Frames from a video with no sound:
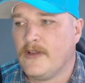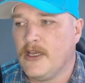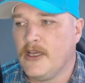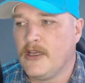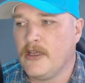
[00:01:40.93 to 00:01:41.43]

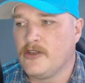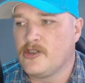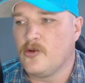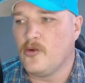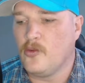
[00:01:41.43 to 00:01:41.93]
And
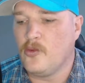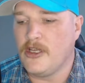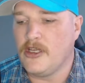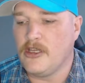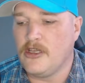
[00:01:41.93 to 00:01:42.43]

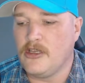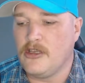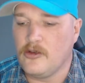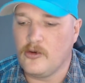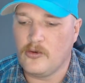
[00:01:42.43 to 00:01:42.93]

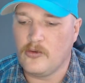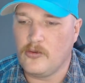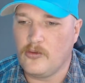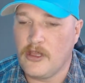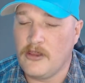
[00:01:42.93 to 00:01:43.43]

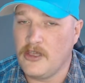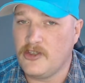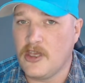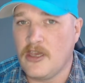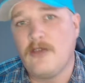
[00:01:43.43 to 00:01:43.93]
in this
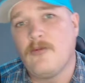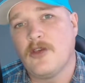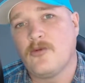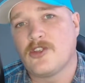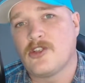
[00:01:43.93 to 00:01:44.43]
game, it
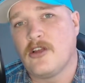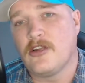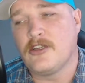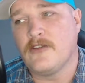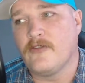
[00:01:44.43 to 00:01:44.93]
was slightly
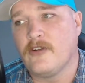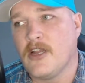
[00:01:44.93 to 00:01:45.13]
different.